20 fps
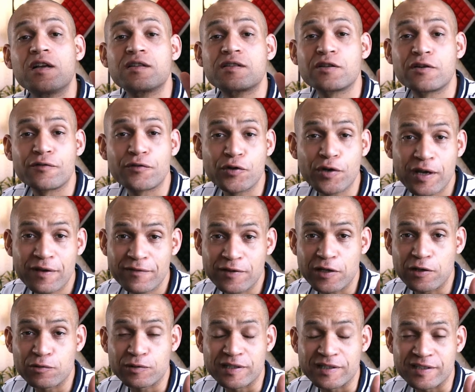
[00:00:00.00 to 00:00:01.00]
So if you ever
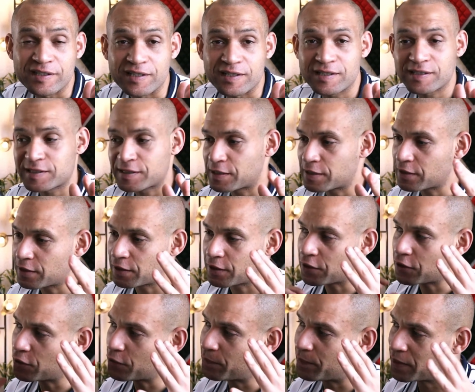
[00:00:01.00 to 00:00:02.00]
noticed this,
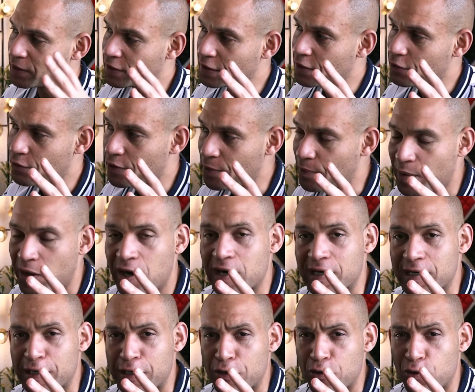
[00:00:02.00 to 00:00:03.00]
you're building a
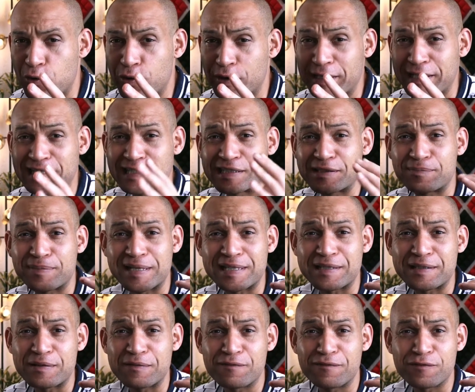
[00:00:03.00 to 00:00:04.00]
remarketing audience, but
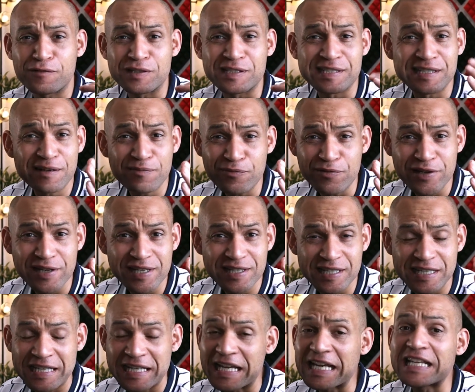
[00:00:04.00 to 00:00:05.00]
for some
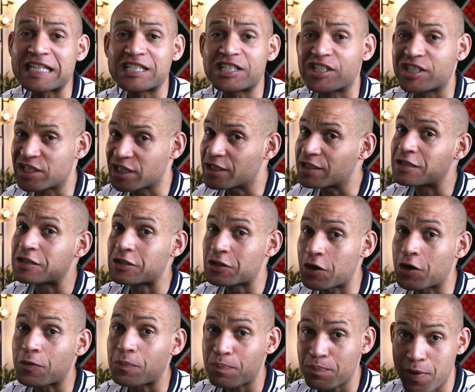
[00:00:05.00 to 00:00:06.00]
reason, it's just
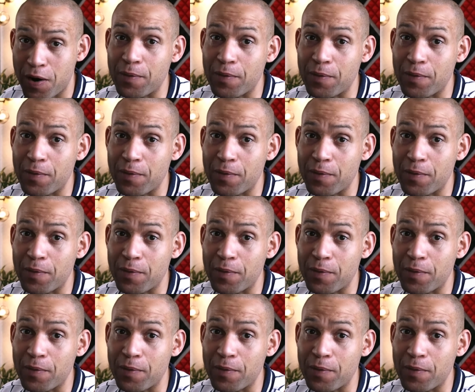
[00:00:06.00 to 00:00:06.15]
not